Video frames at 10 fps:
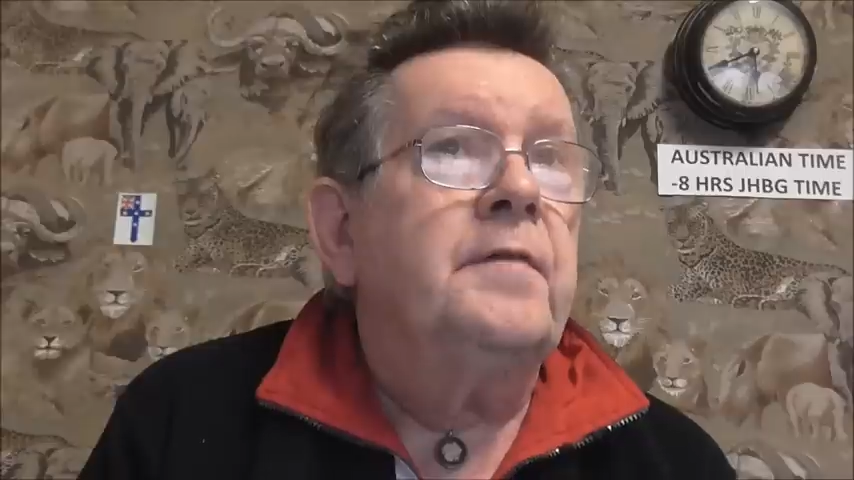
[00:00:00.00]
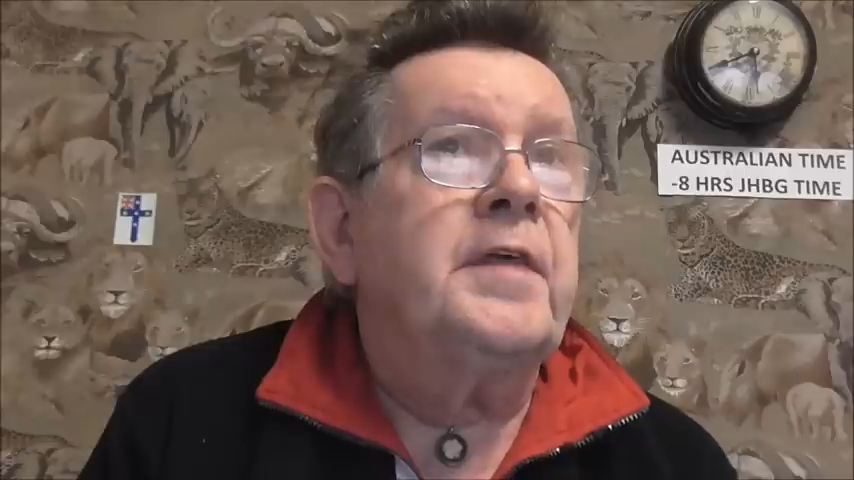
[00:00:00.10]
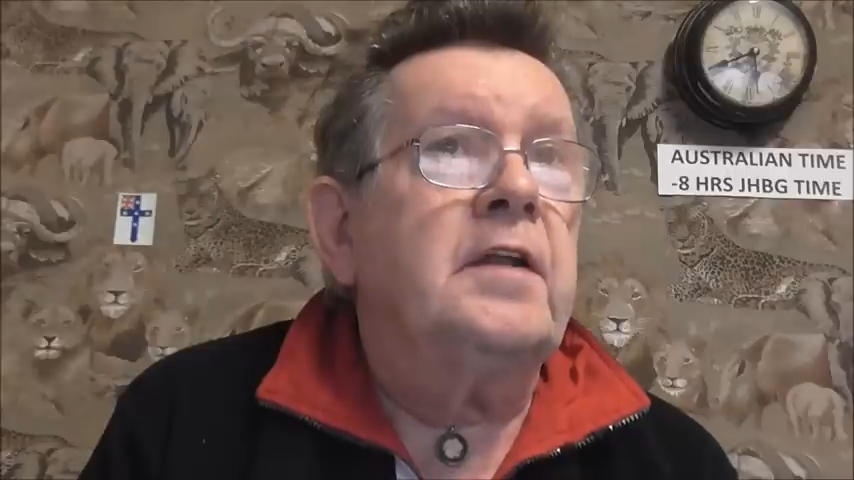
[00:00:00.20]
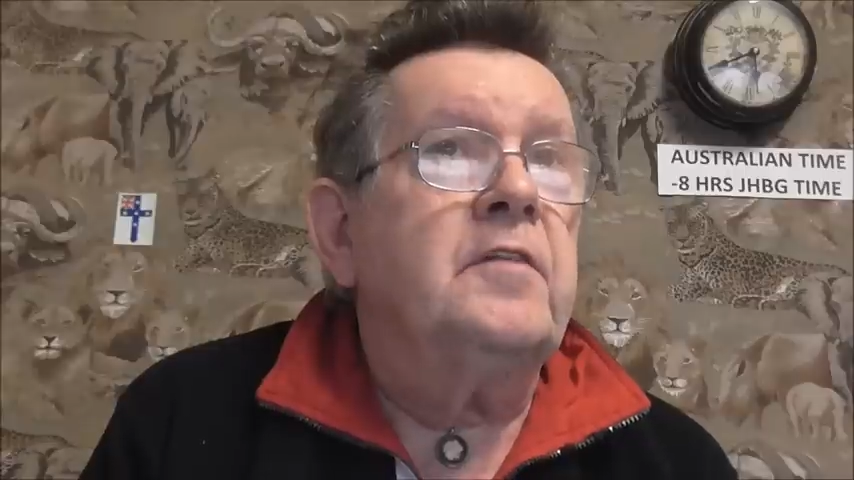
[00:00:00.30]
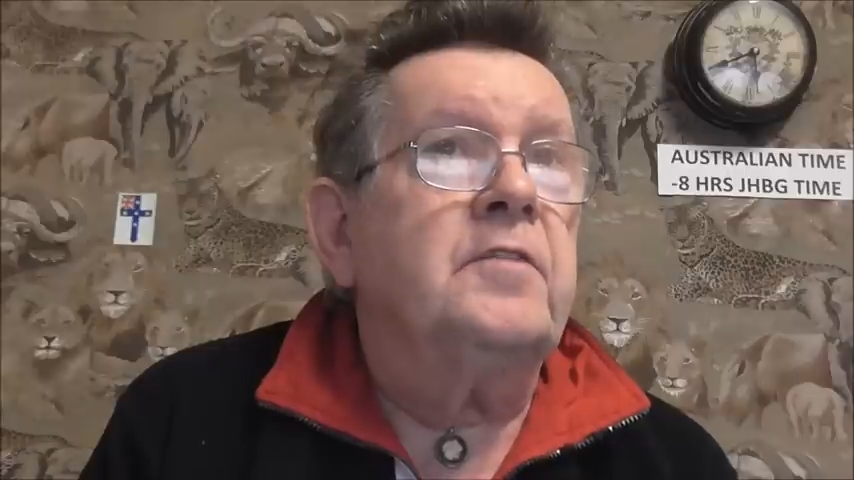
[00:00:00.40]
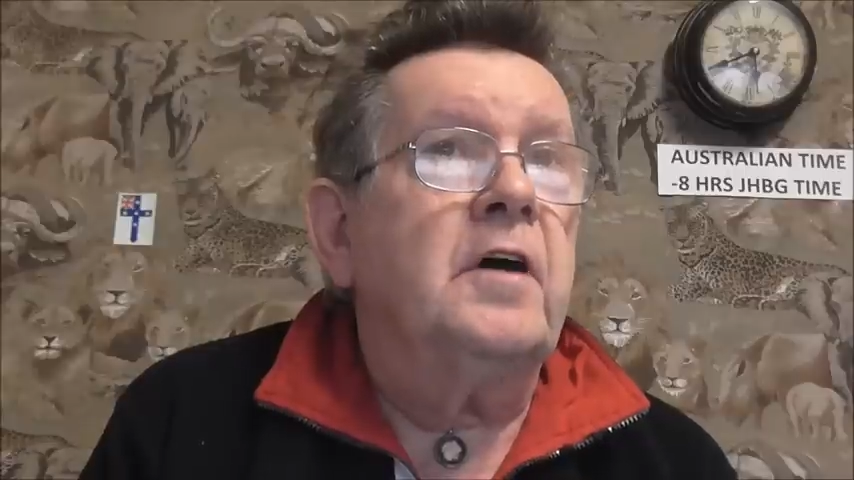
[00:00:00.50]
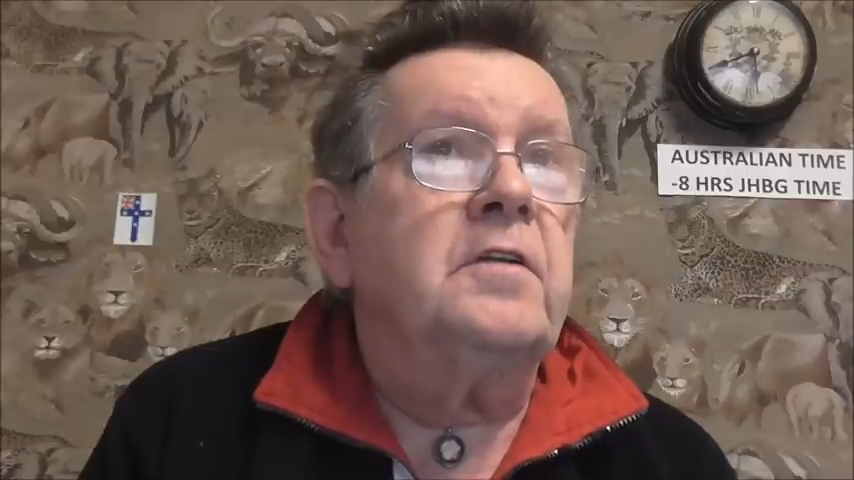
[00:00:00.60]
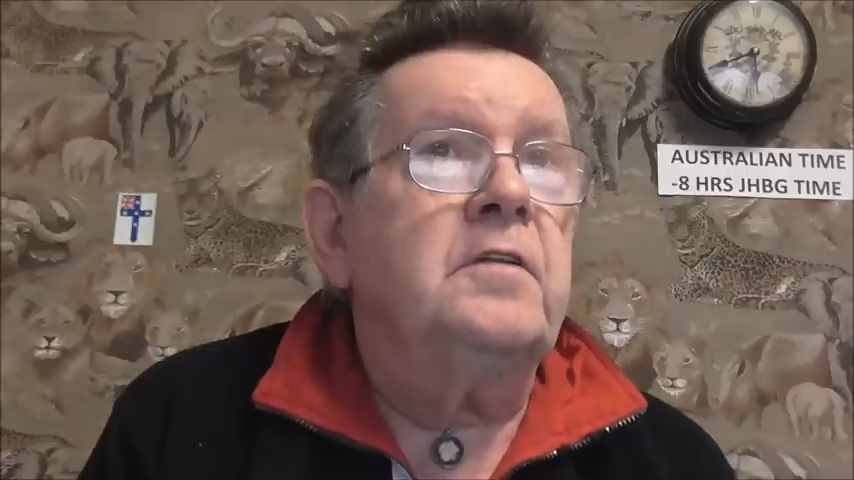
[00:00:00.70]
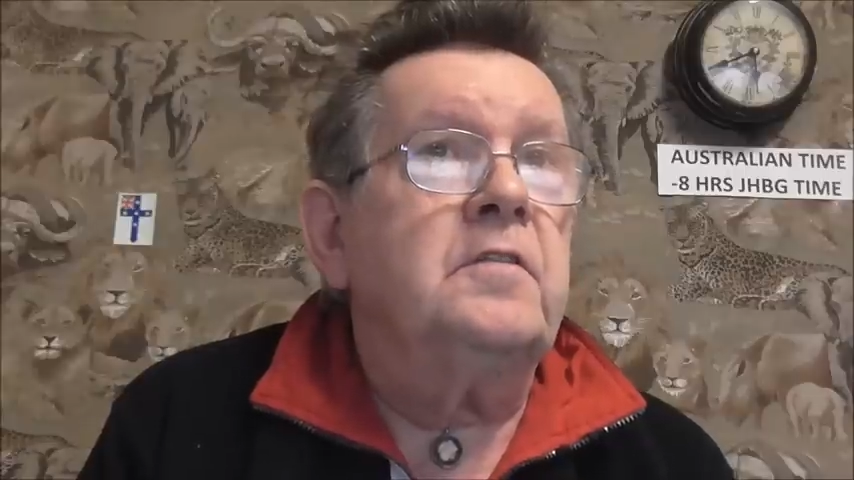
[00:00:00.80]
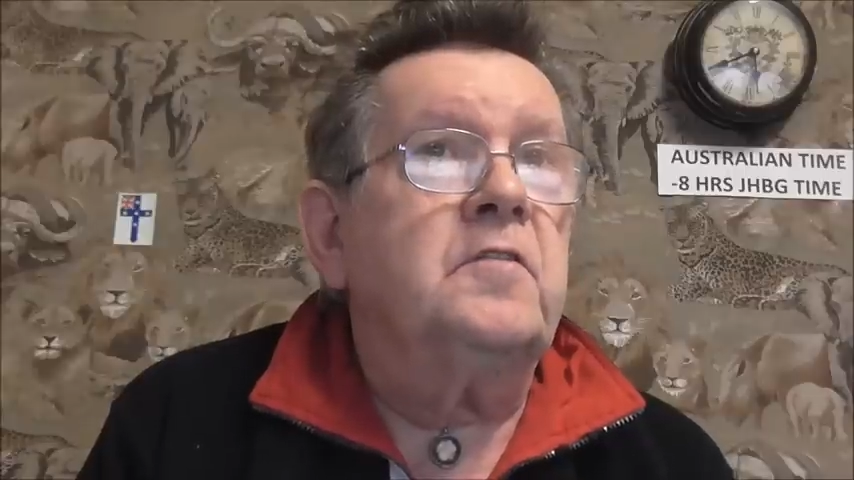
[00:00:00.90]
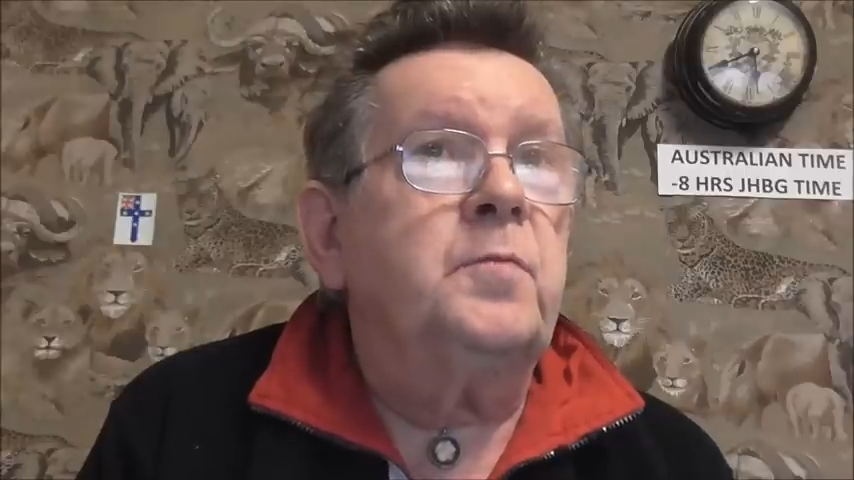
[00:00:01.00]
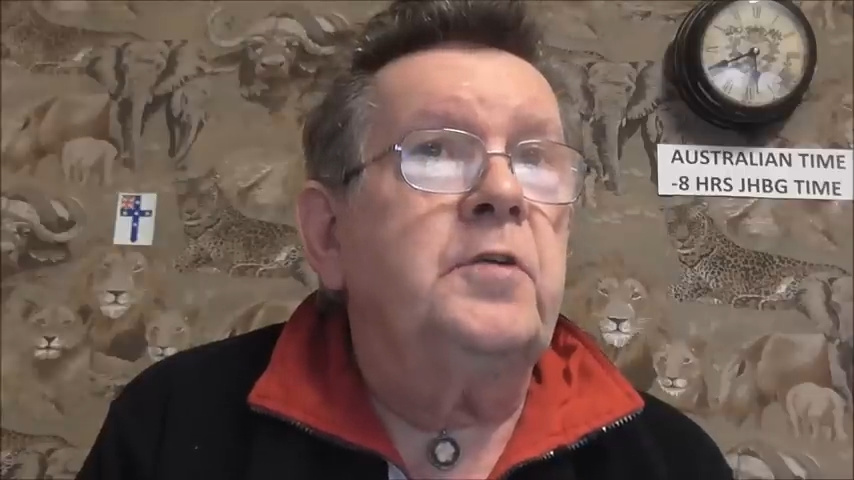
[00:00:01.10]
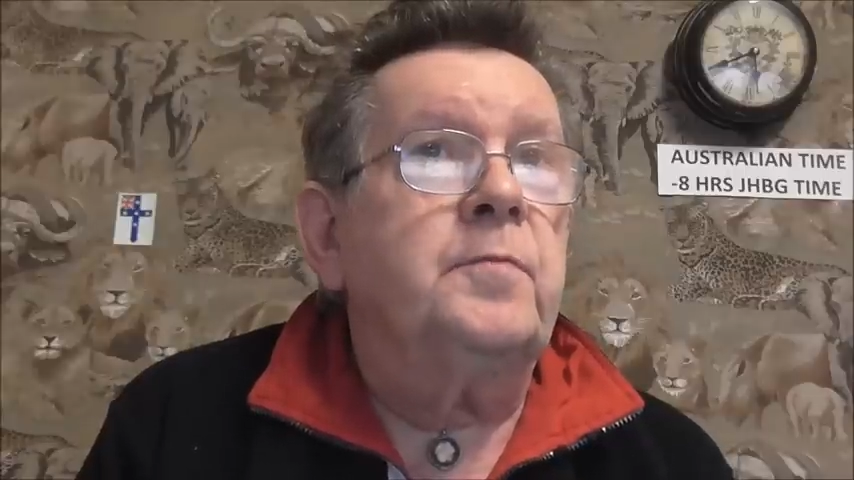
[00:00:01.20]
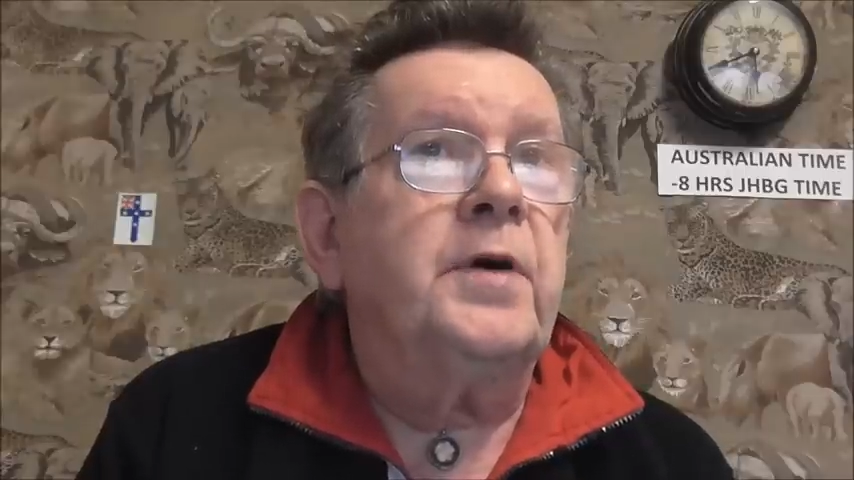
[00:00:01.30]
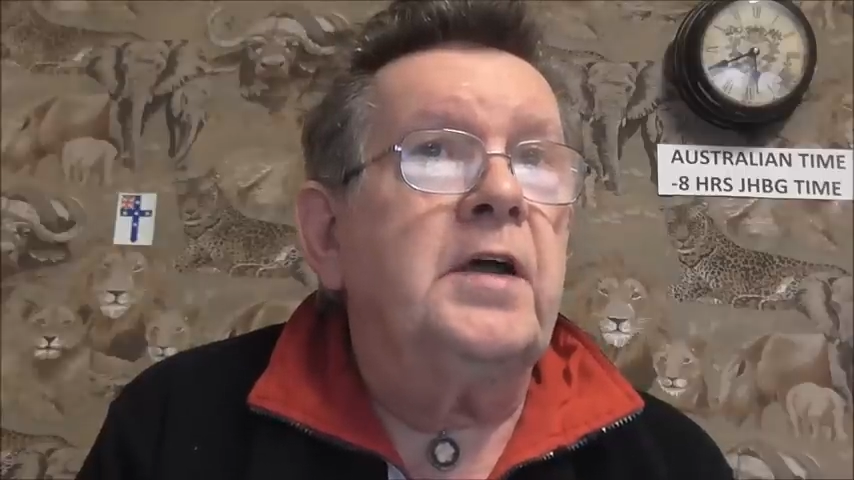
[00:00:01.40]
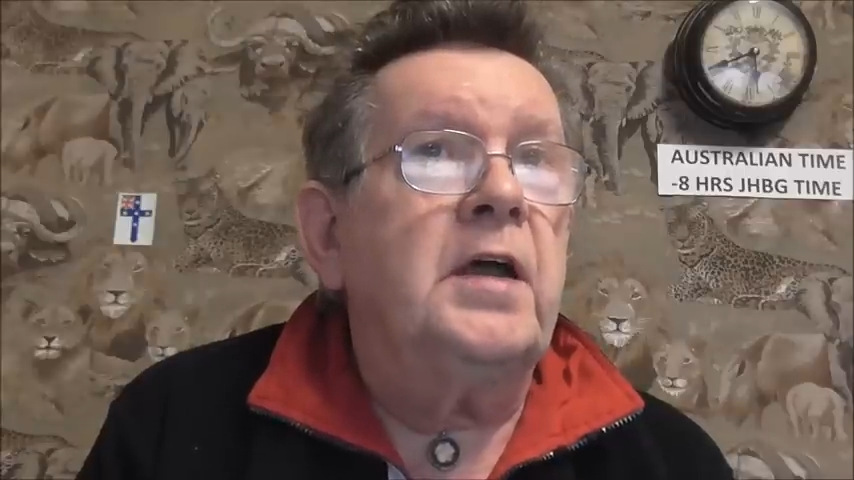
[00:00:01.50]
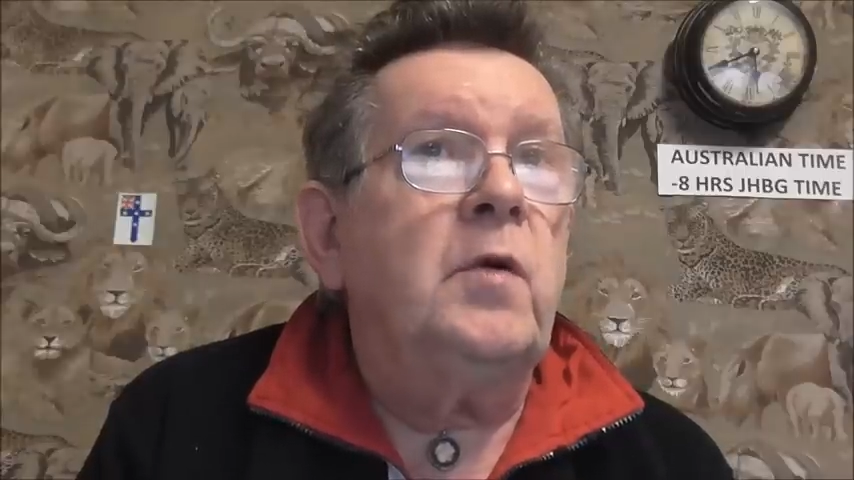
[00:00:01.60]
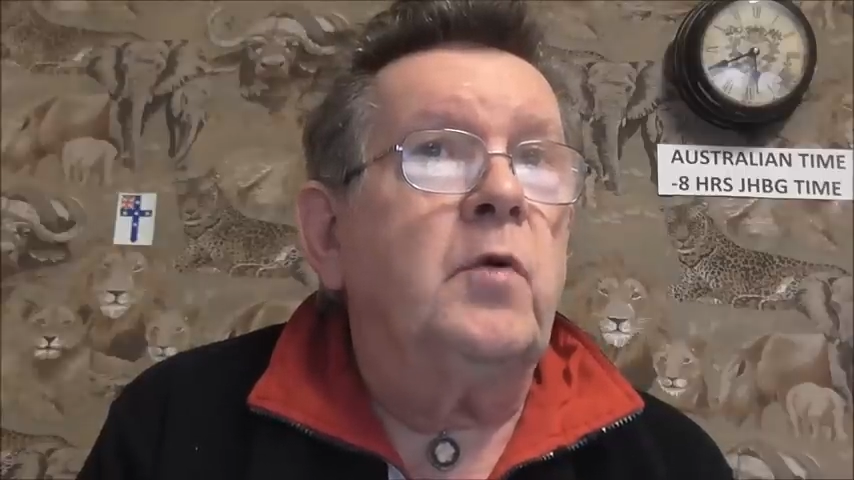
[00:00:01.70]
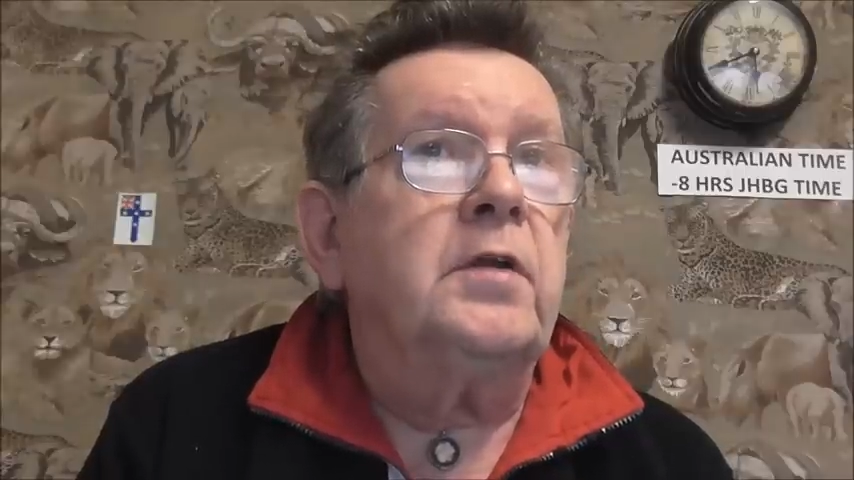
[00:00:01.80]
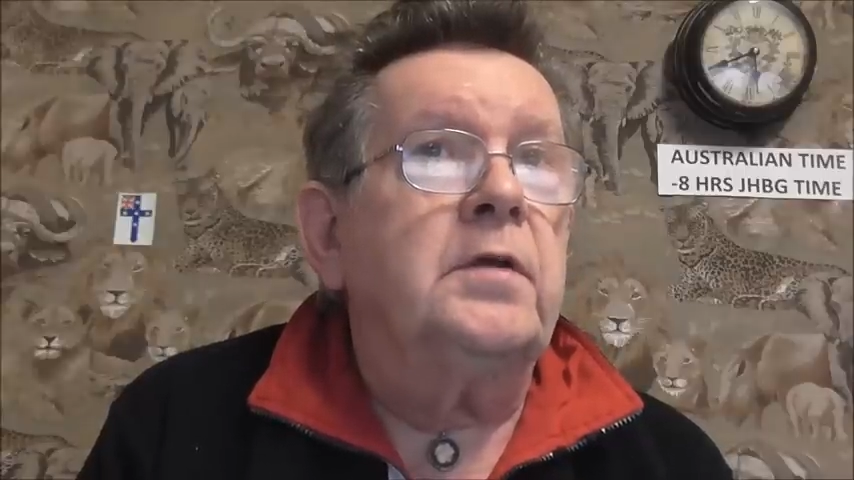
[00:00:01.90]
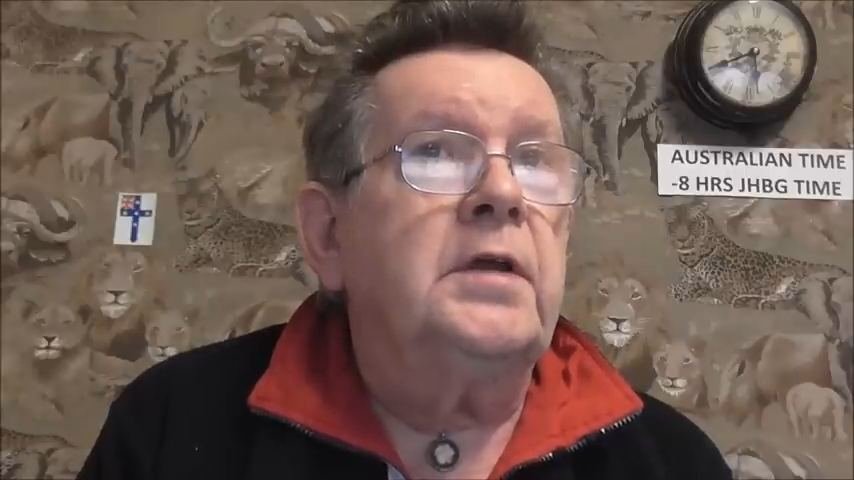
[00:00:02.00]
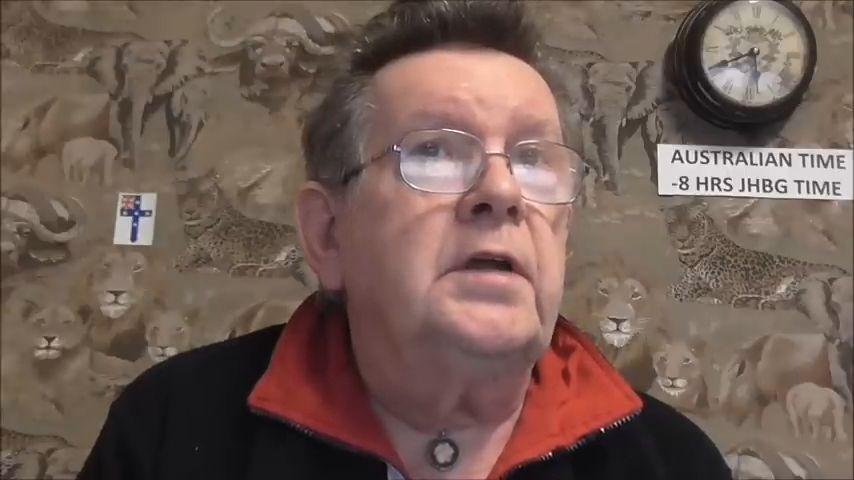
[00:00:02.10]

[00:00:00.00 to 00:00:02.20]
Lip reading: That is not in dispute by anyone,